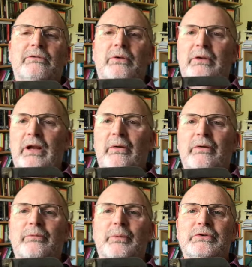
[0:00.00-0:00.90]
Don't carry it
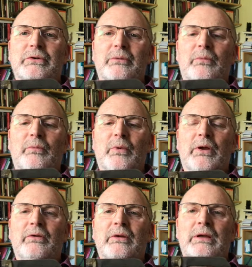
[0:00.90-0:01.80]
as much as I
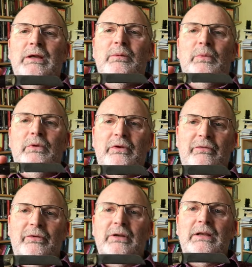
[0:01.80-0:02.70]
might, but
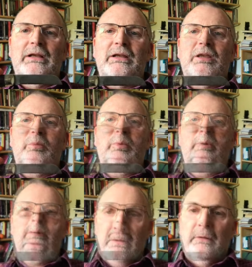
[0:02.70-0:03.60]
definitely a keeper.
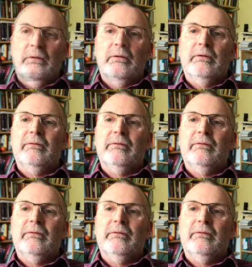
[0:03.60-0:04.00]
Yeah.